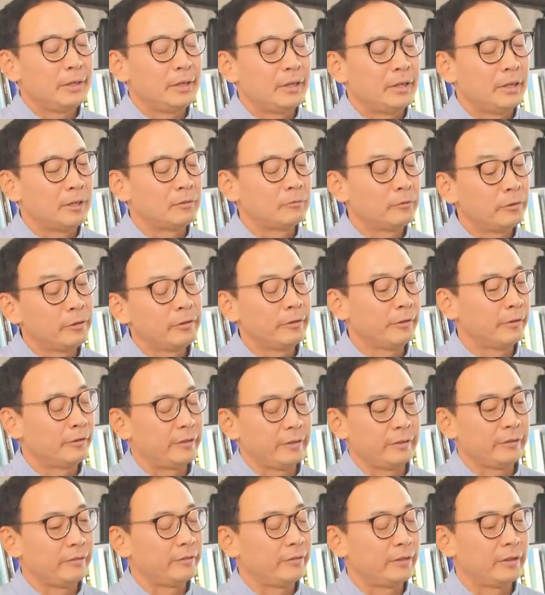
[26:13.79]
and, and one of the
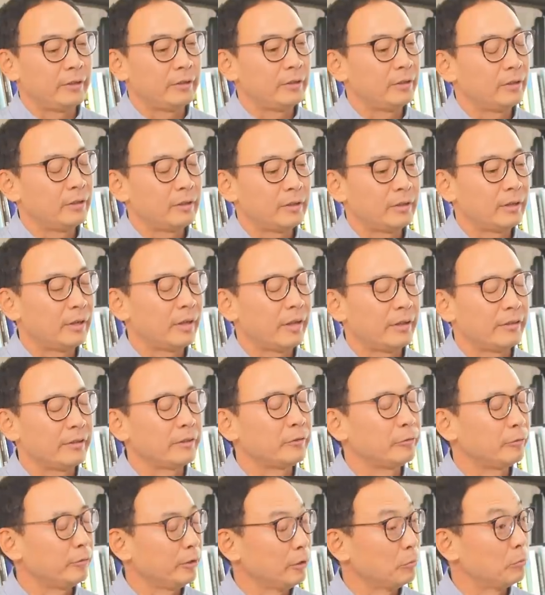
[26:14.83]
things that i
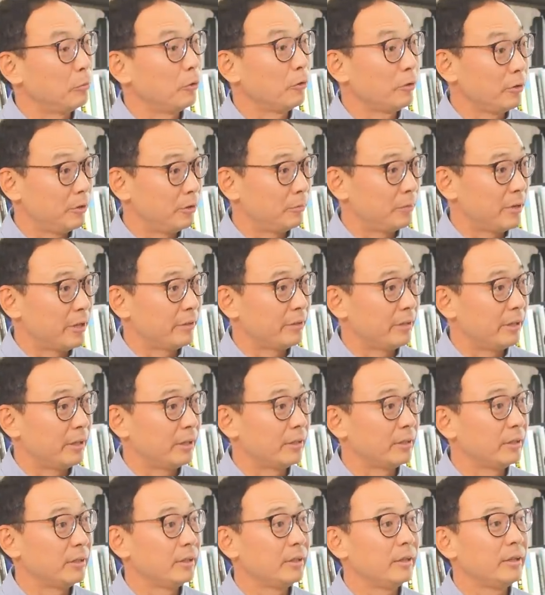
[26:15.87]
think is really important about
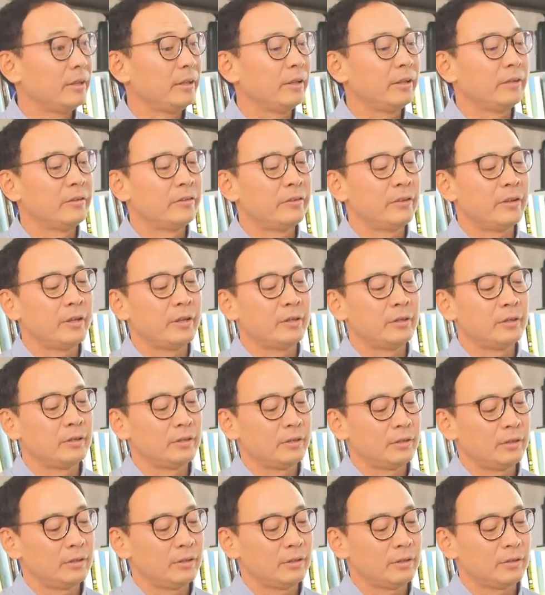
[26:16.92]
that is that
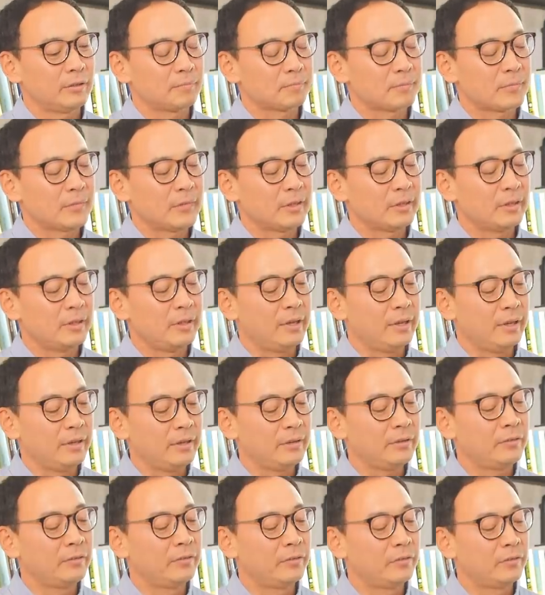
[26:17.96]

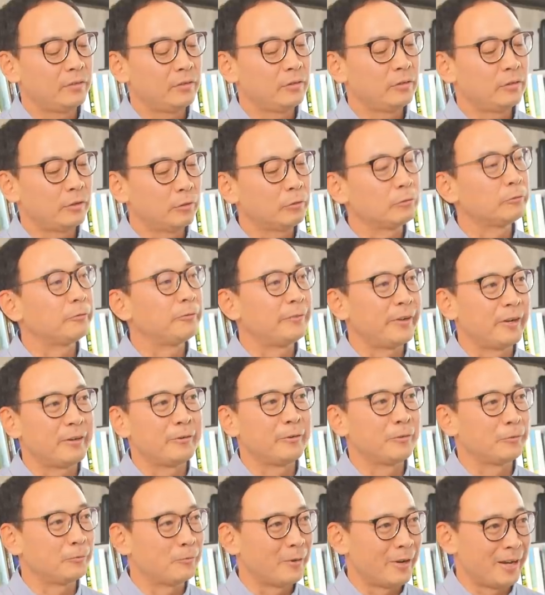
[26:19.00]
kids don't
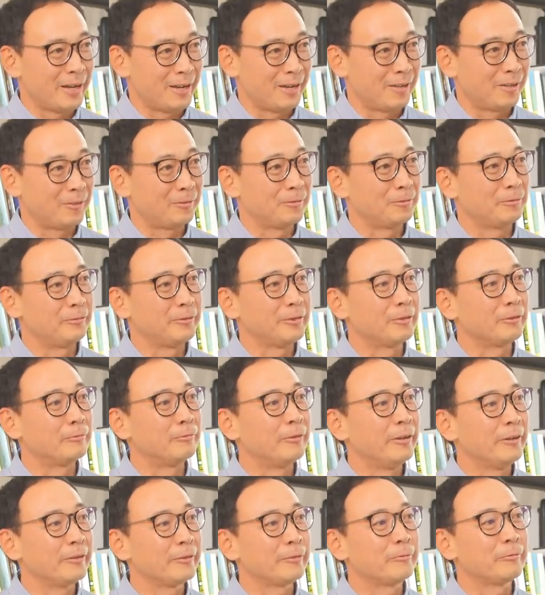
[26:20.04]
fare as well when
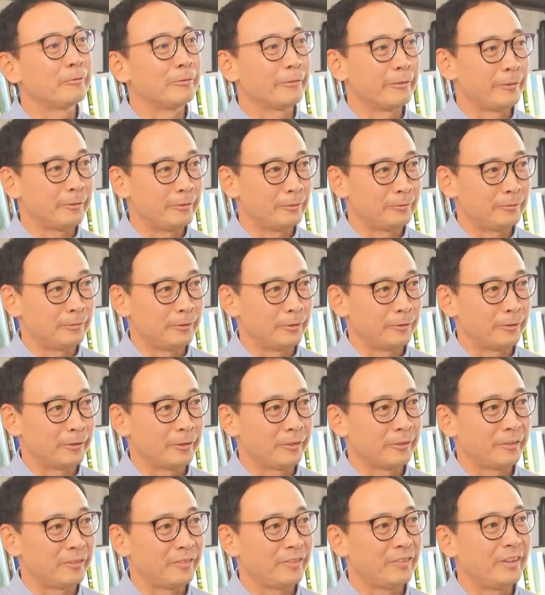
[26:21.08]
the reason for the
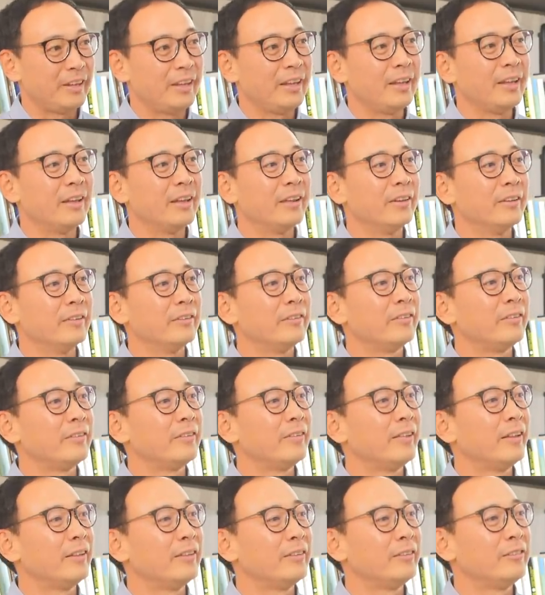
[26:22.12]
divorce
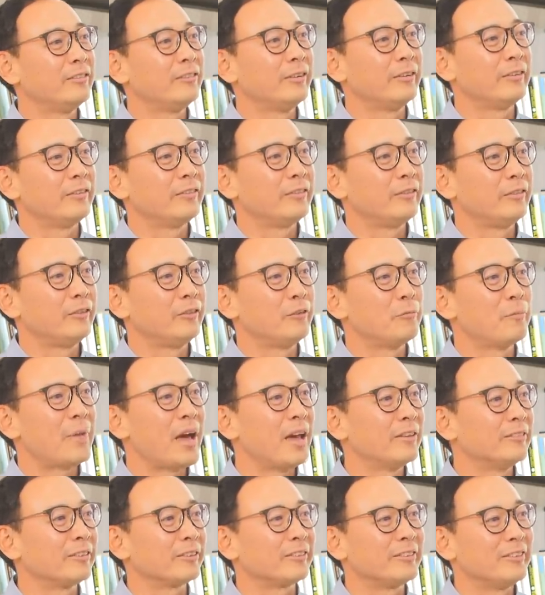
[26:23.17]
is that just the
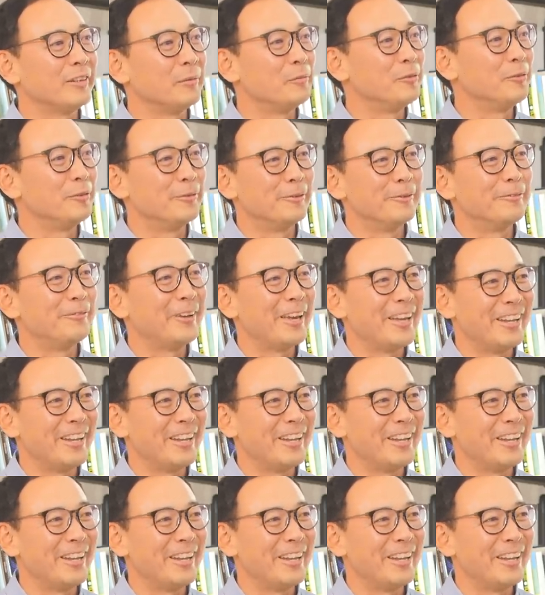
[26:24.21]
magic seemed to have